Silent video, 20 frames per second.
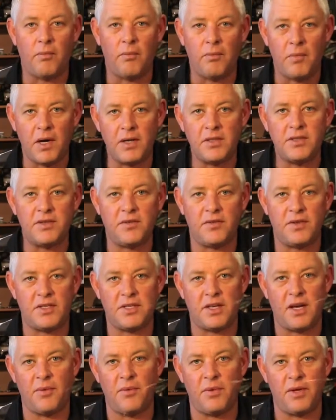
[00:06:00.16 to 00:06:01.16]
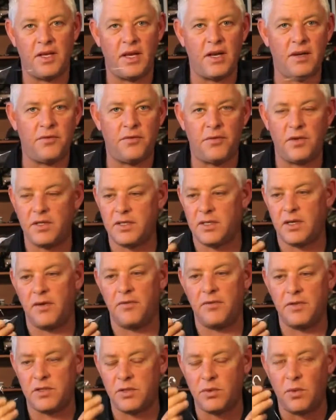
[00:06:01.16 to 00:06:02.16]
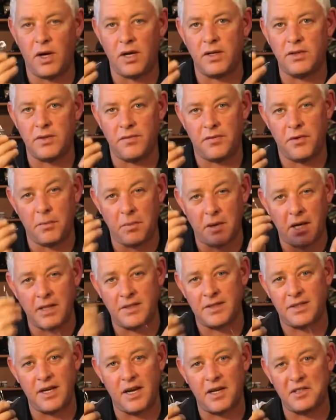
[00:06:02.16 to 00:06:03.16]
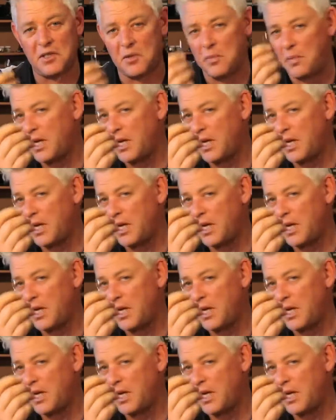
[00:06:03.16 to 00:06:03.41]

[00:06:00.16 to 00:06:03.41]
most of the time when that fish, if he swallows, if your bait's nice, your